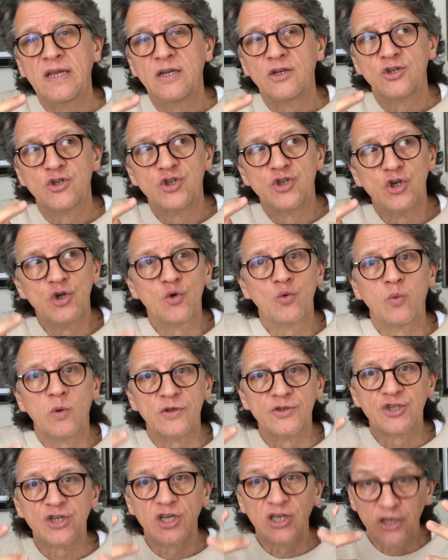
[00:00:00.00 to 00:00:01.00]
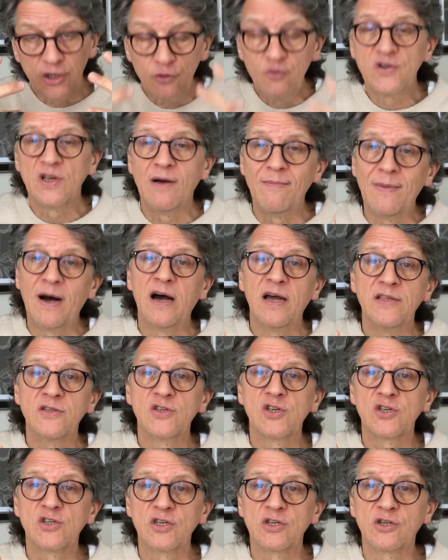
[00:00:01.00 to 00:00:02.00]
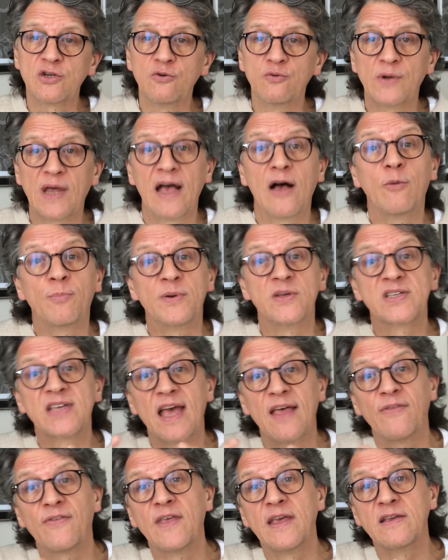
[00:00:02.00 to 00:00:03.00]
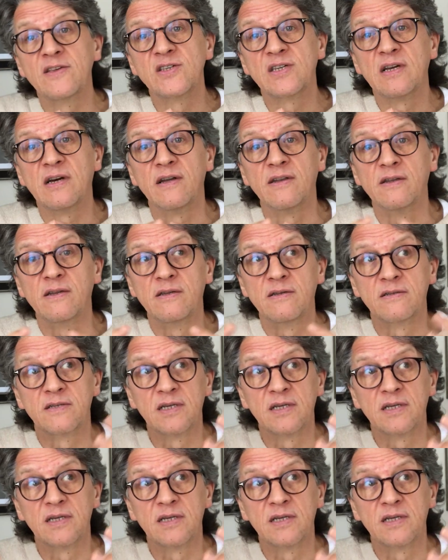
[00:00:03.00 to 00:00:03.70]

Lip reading: do want to use our minds as a tool to help us get things done and